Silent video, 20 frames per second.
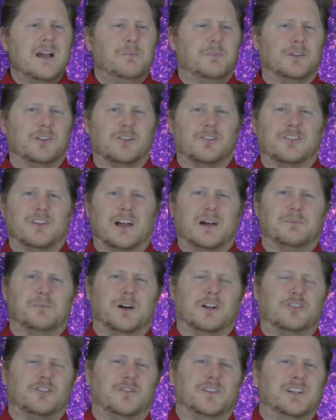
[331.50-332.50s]
But there's not
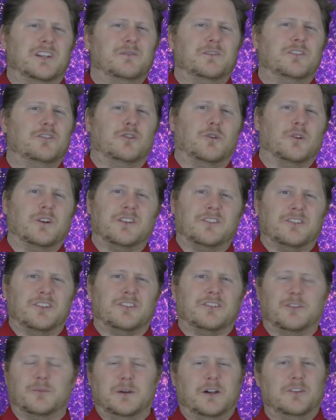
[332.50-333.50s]
much of an inventory
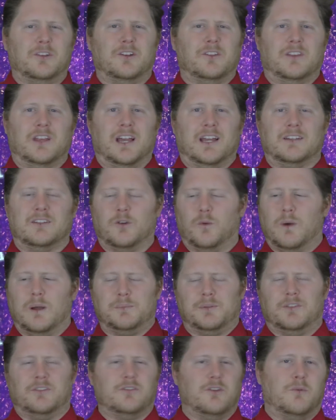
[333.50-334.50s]
system other than that. Your
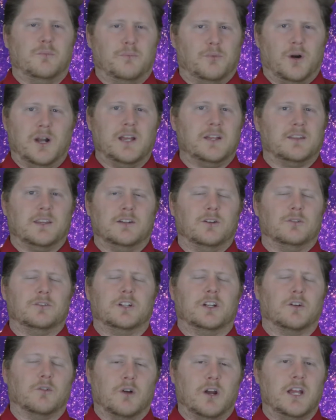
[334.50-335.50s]
weapons don't break, they don't
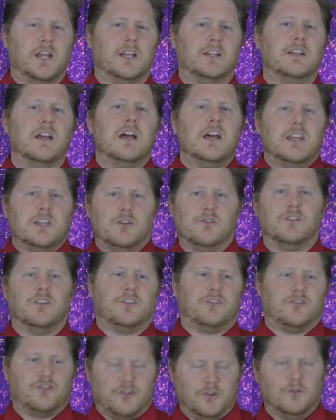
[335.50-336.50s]
degrade, you
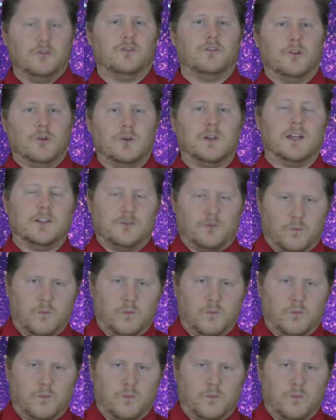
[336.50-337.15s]
just choose who gets